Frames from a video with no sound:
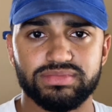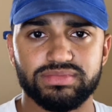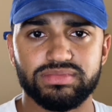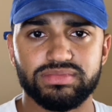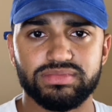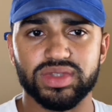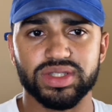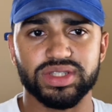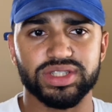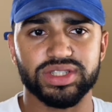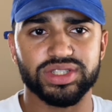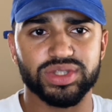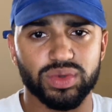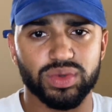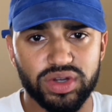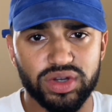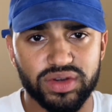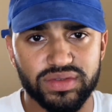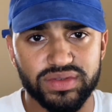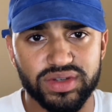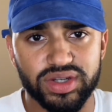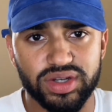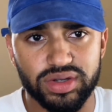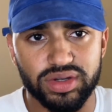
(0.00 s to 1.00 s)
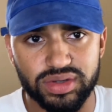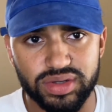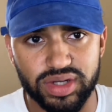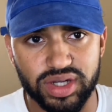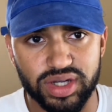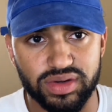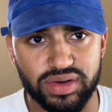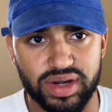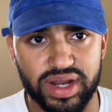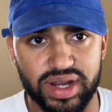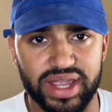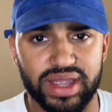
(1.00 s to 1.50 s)
the story of
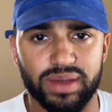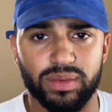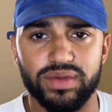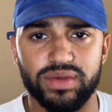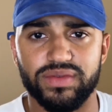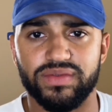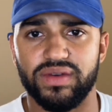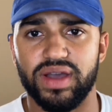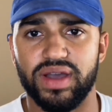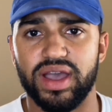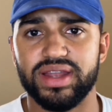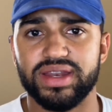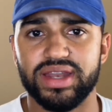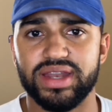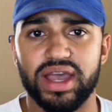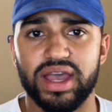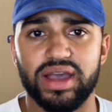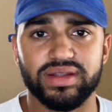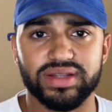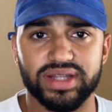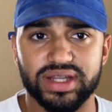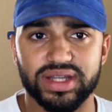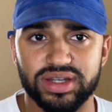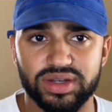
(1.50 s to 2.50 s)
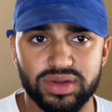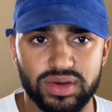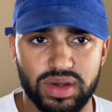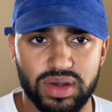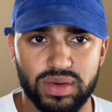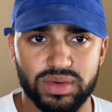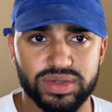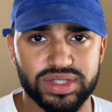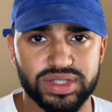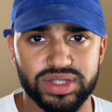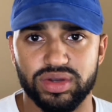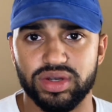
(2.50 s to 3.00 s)
Noah, right? And we find out that Noah
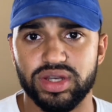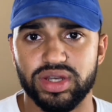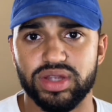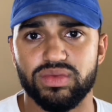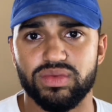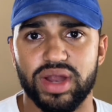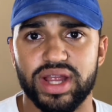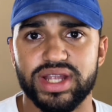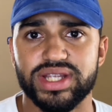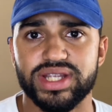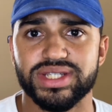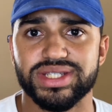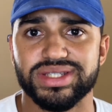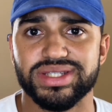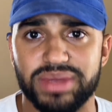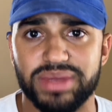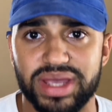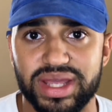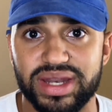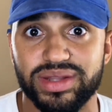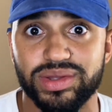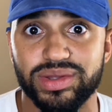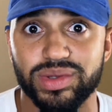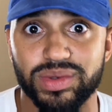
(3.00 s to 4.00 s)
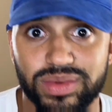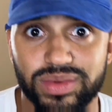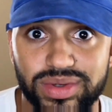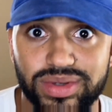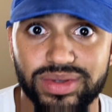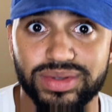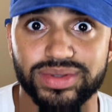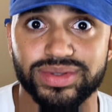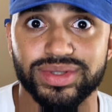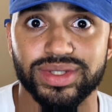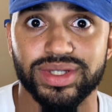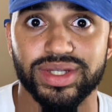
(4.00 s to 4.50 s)
was the only righteous man in the
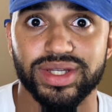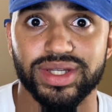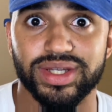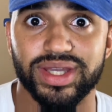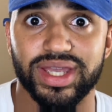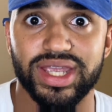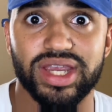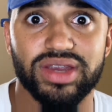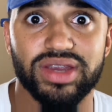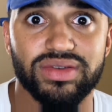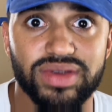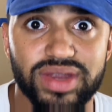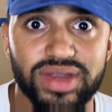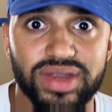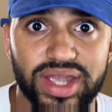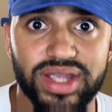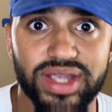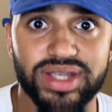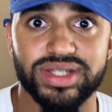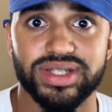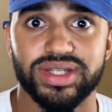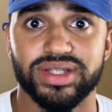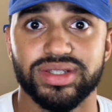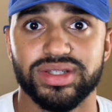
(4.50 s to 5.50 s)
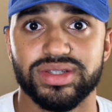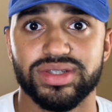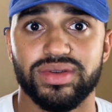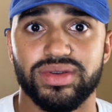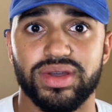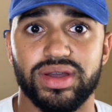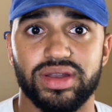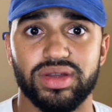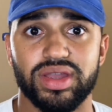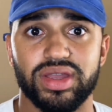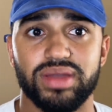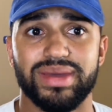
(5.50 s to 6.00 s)
world in creation. So
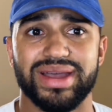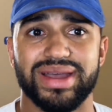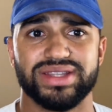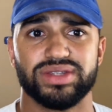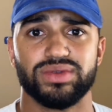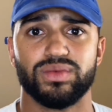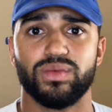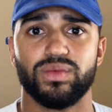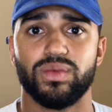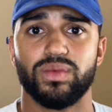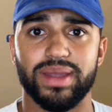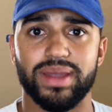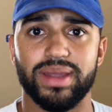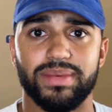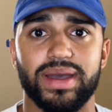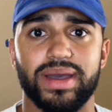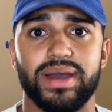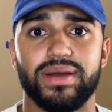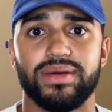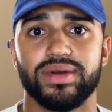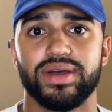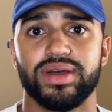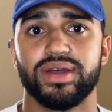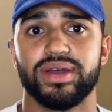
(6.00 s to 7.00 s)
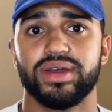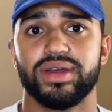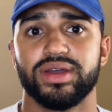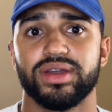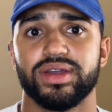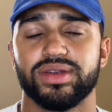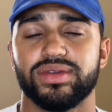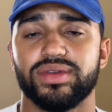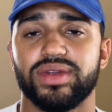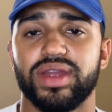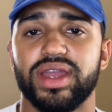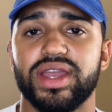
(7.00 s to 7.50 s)
Elohim had to wipe out
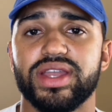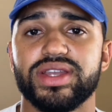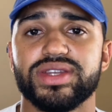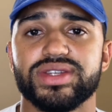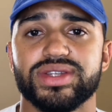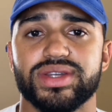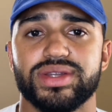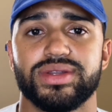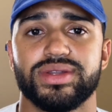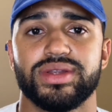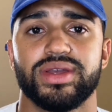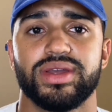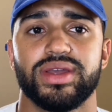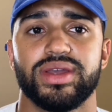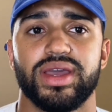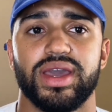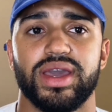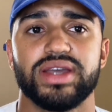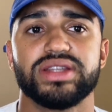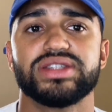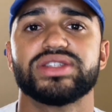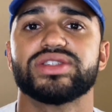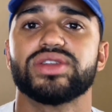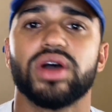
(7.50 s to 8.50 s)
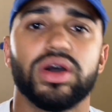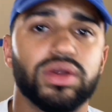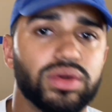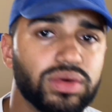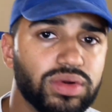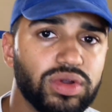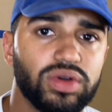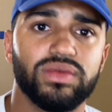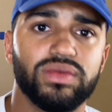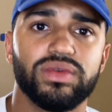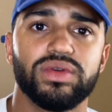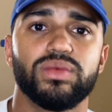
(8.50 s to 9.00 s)
creation and start
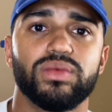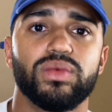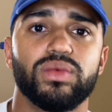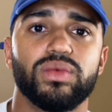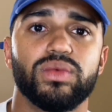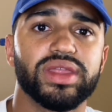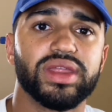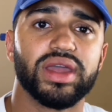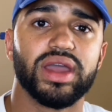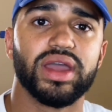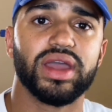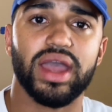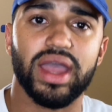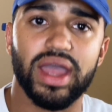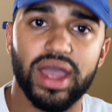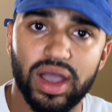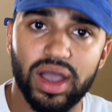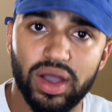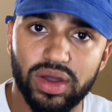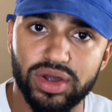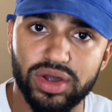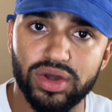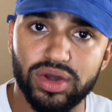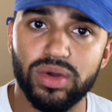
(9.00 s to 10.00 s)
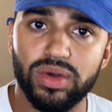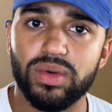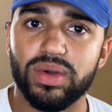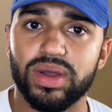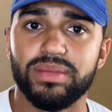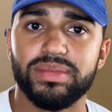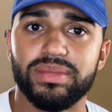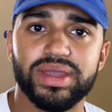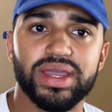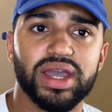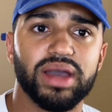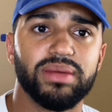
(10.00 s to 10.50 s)
all over with Noah
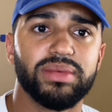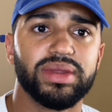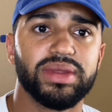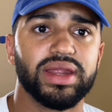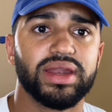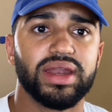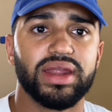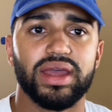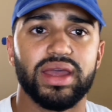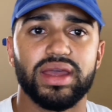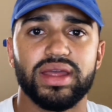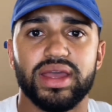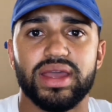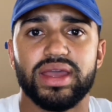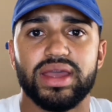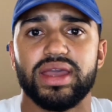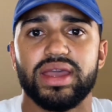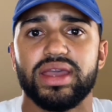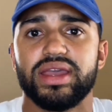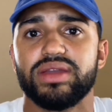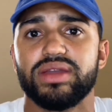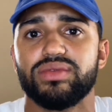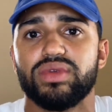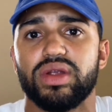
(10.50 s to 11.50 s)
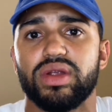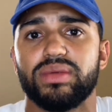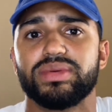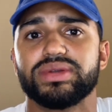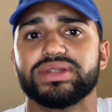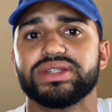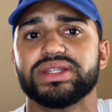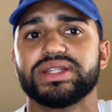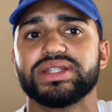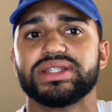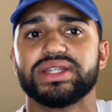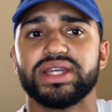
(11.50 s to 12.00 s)
becoming a
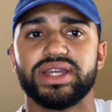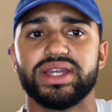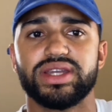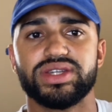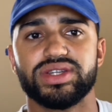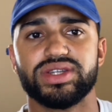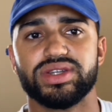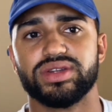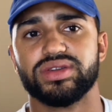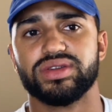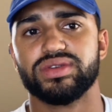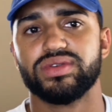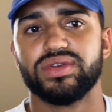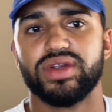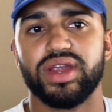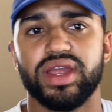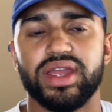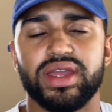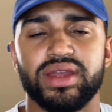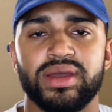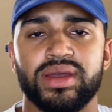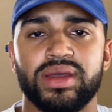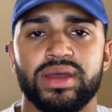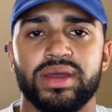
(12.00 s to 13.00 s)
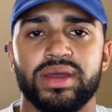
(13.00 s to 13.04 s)
representation or a